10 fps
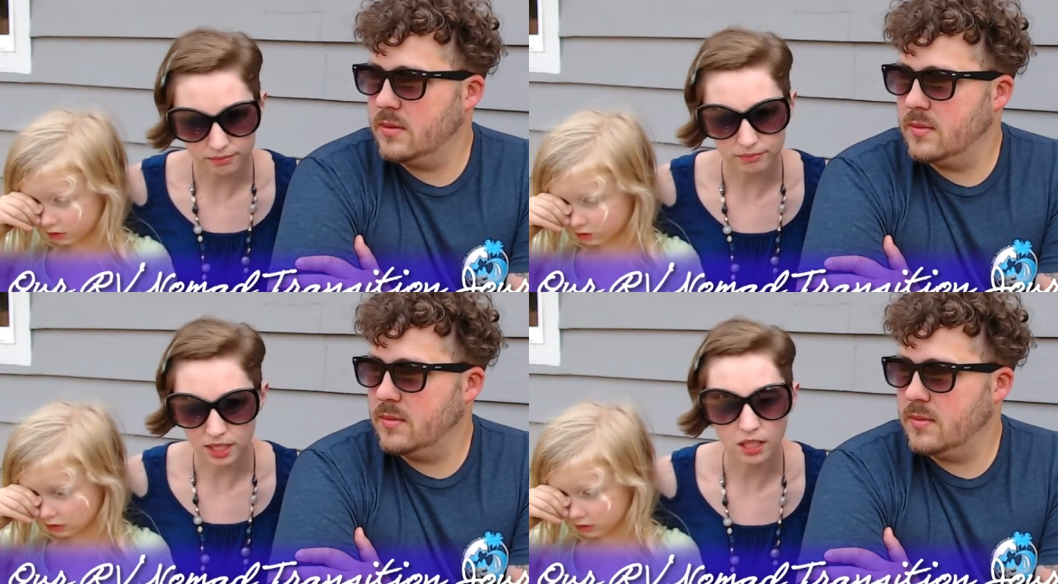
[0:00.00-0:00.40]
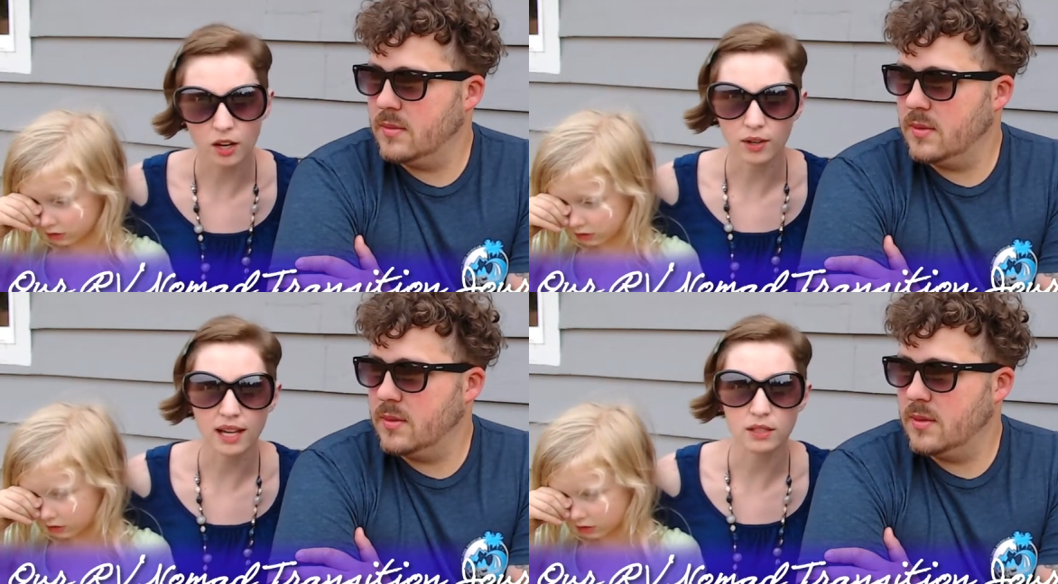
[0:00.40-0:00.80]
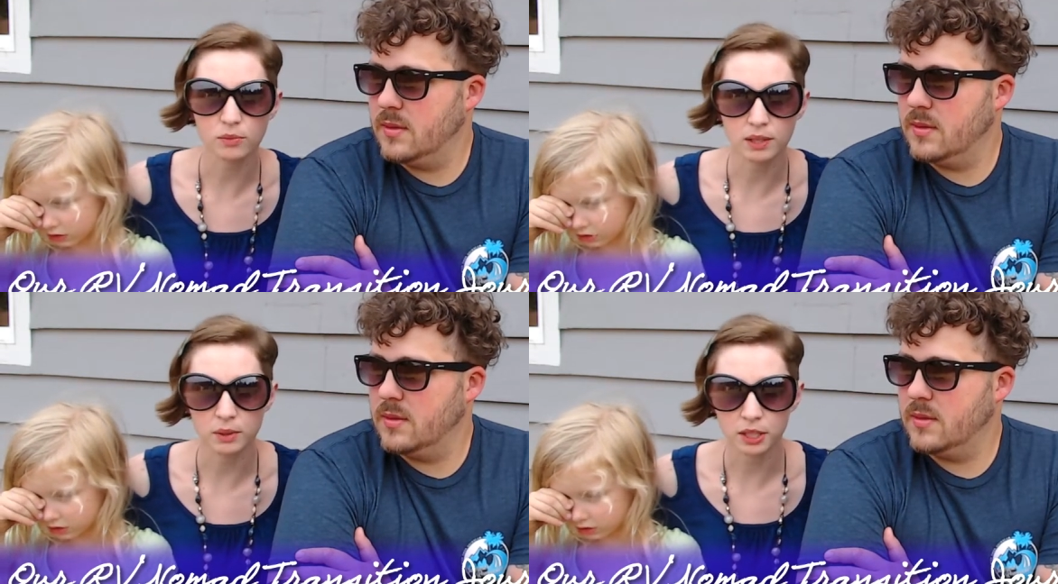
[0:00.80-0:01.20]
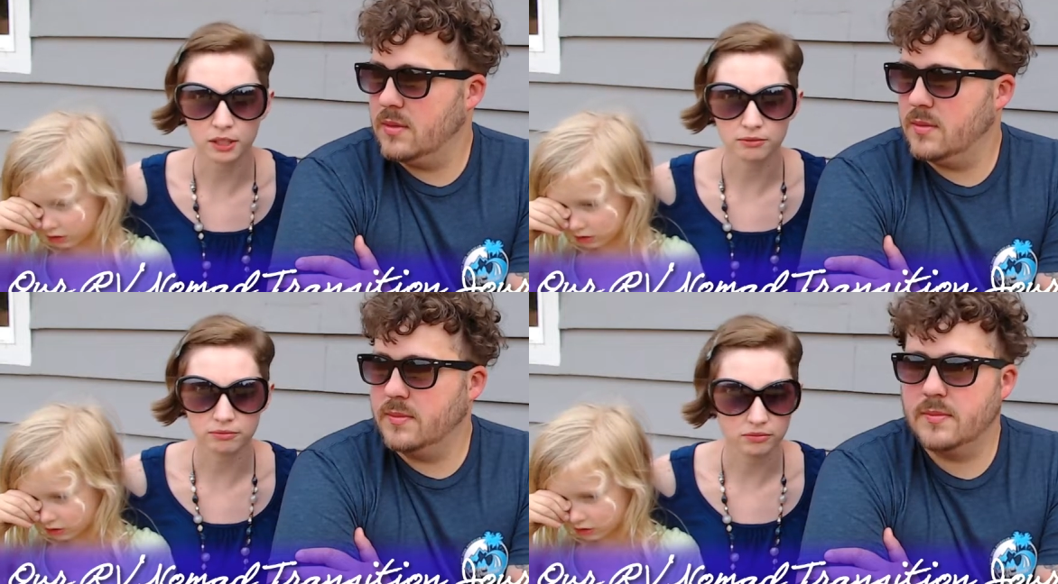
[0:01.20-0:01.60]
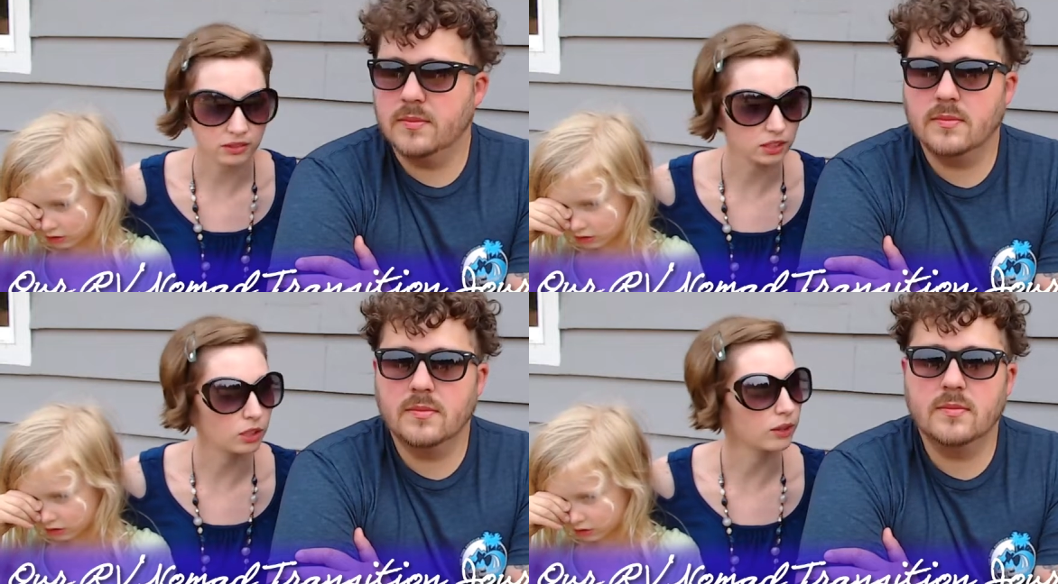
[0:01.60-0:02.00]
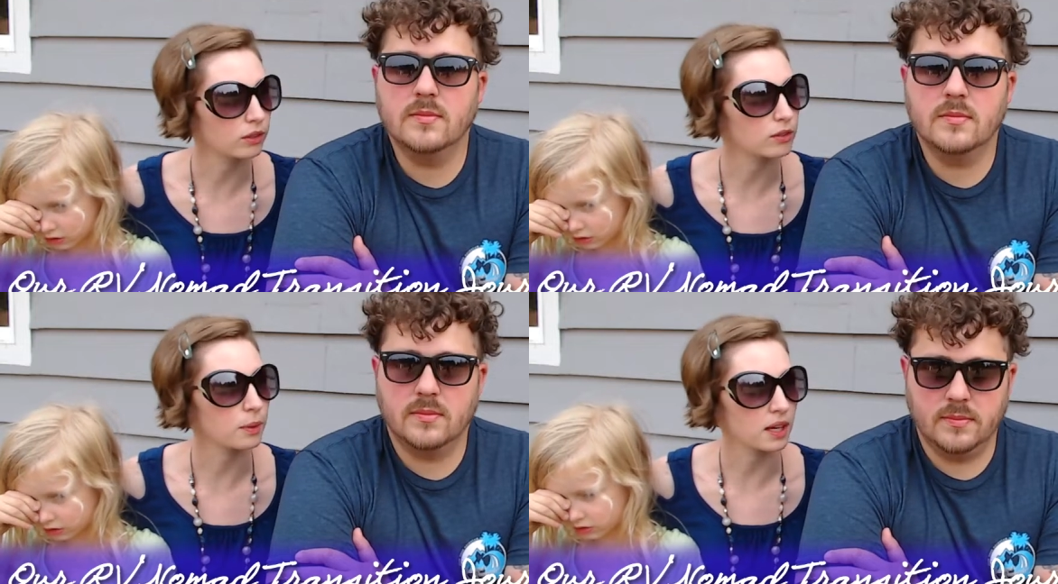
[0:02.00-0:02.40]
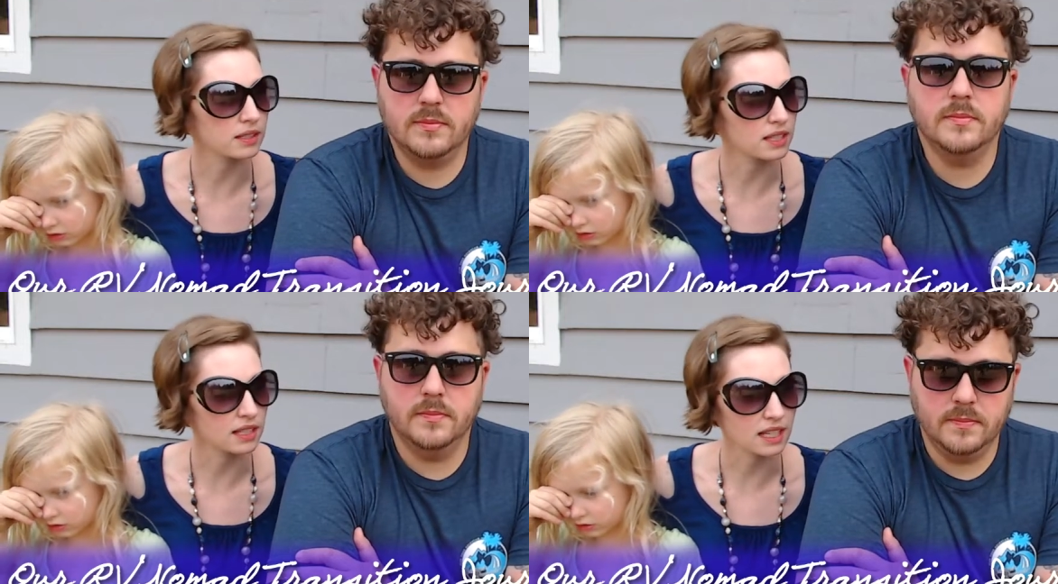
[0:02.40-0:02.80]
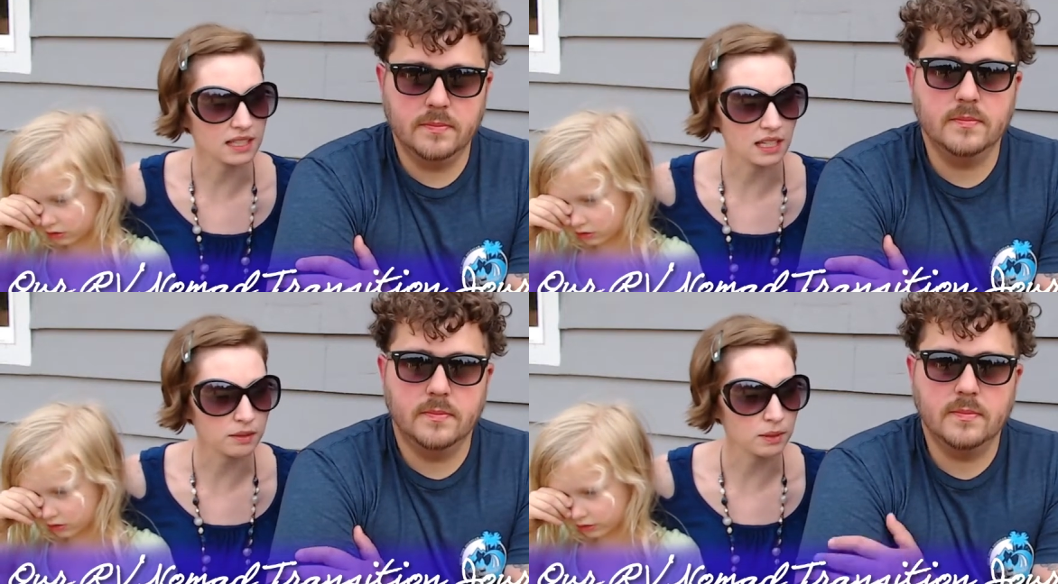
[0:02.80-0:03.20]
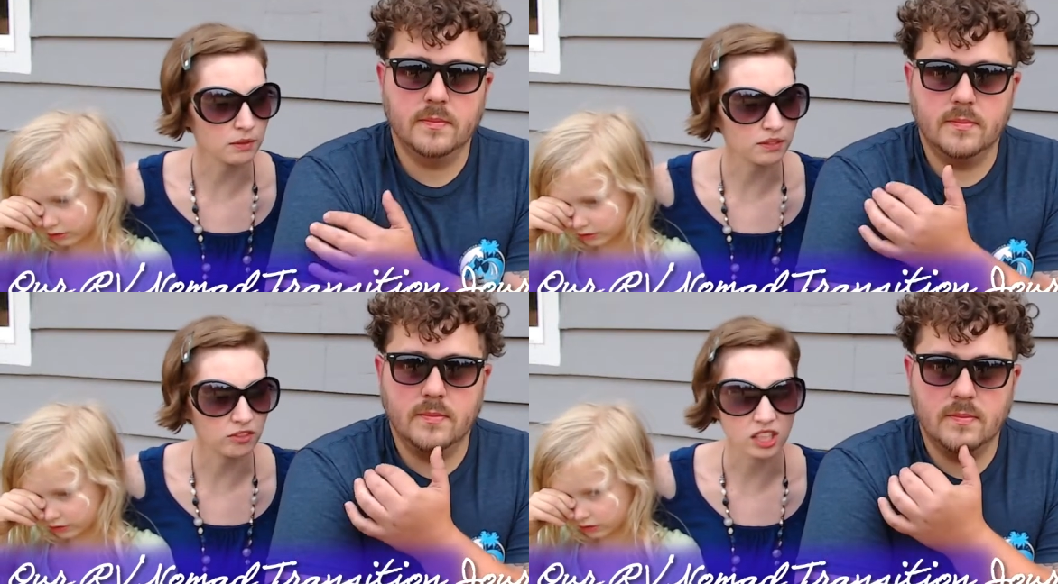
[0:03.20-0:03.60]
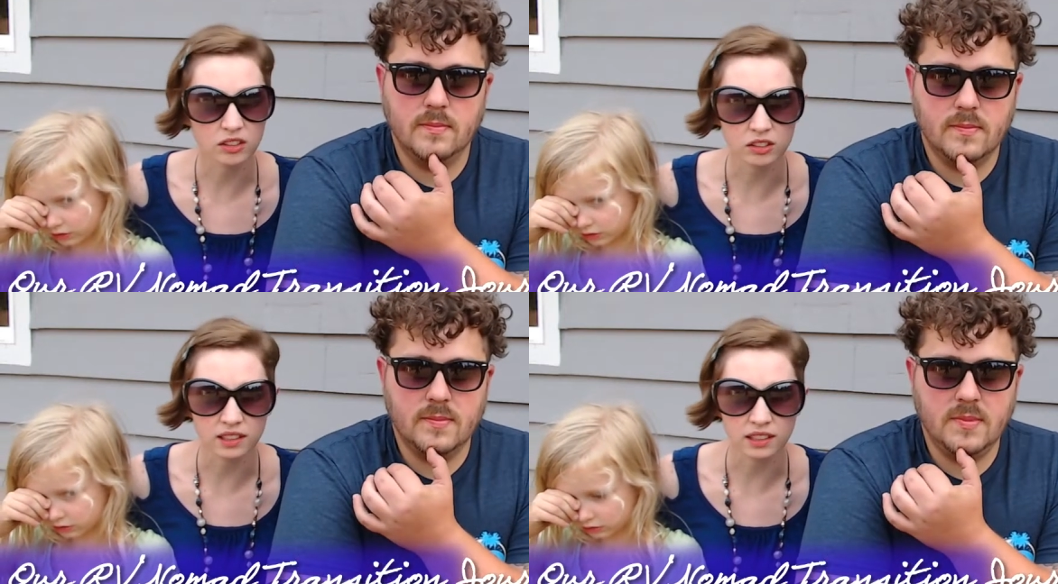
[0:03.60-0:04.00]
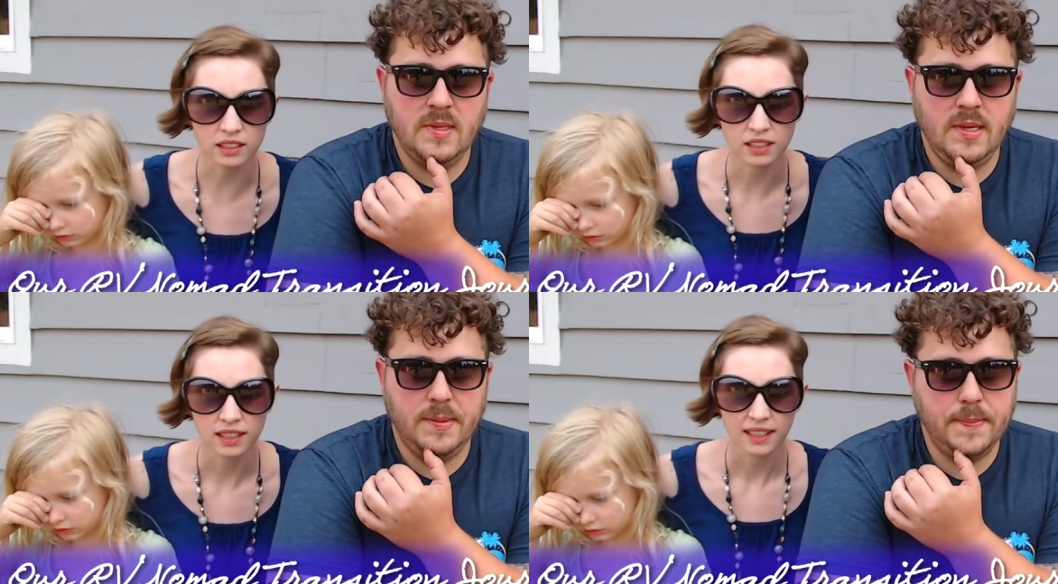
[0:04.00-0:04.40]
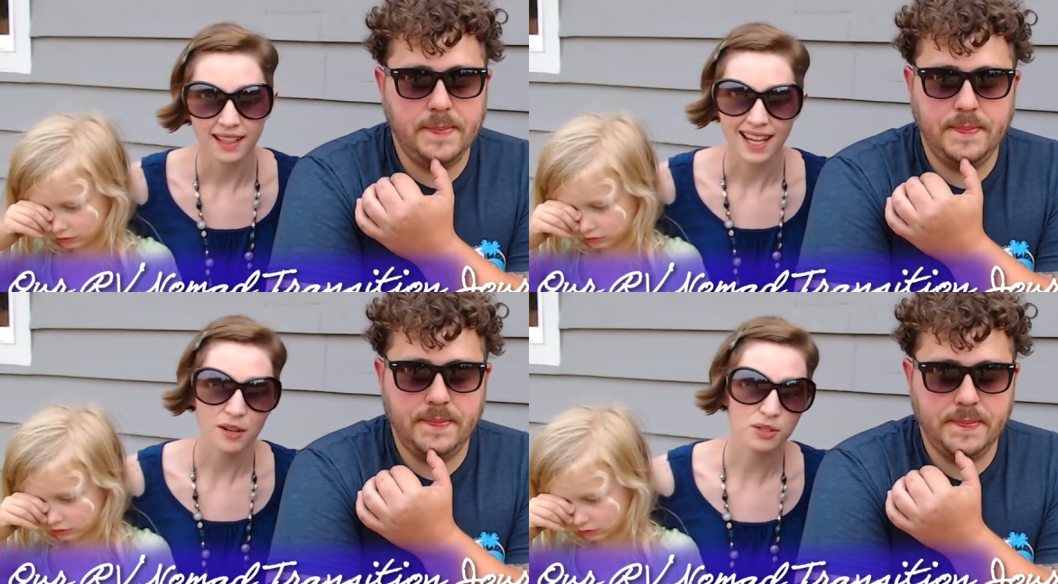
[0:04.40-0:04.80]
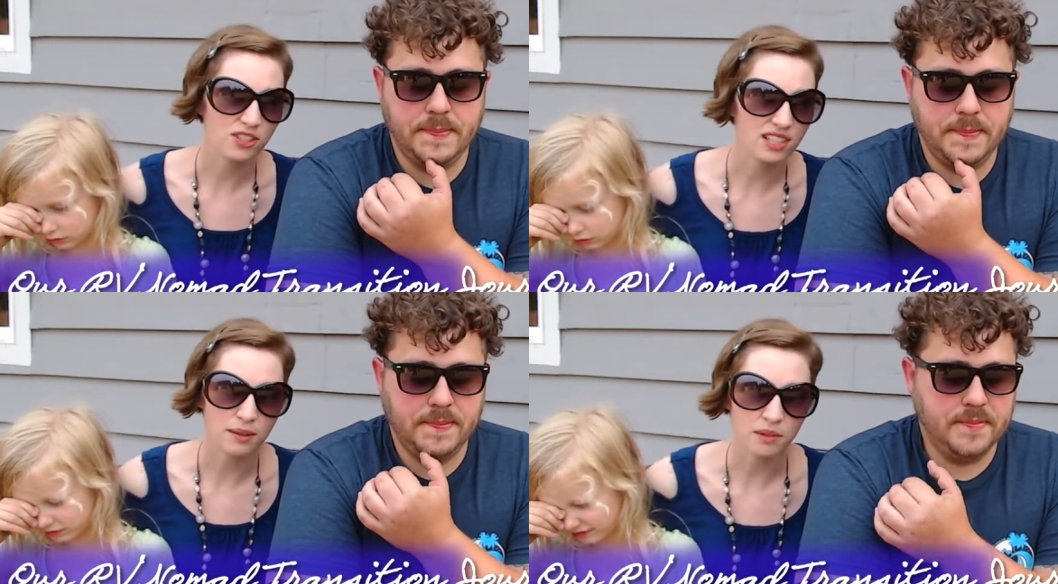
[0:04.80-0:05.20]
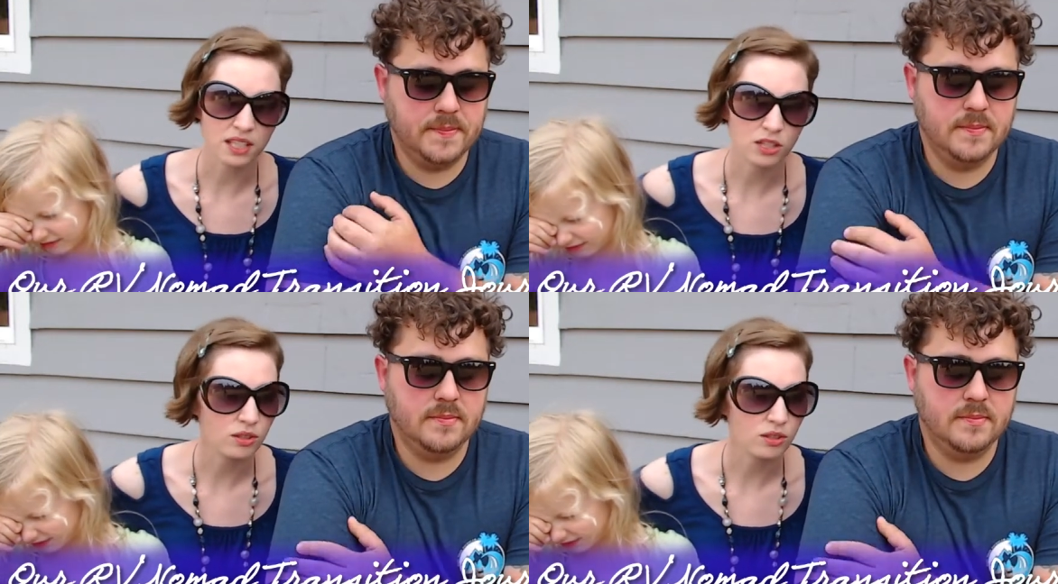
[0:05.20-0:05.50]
Speaker 1: you know as we were going through the process, things had to be revealed, and yep. it was just something due to